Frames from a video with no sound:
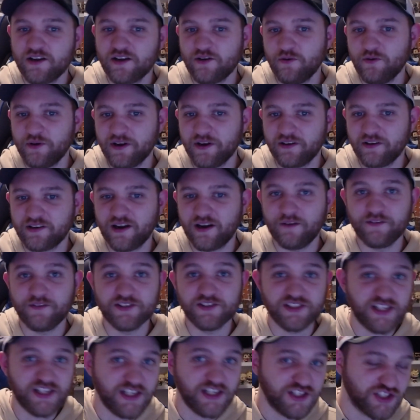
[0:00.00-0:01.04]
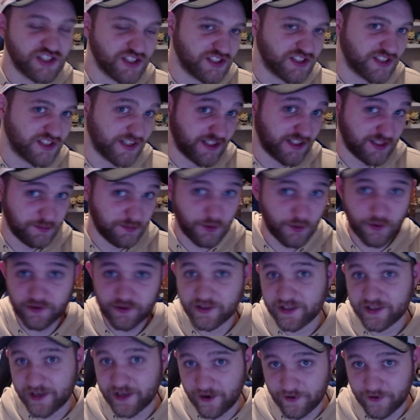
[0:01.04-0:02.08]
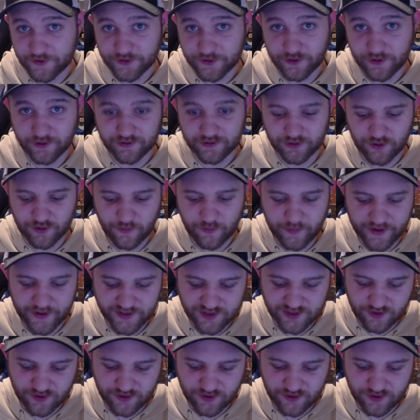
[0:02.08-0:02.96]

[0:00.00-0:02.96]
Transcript: go down conversations and exploring the character a little bit,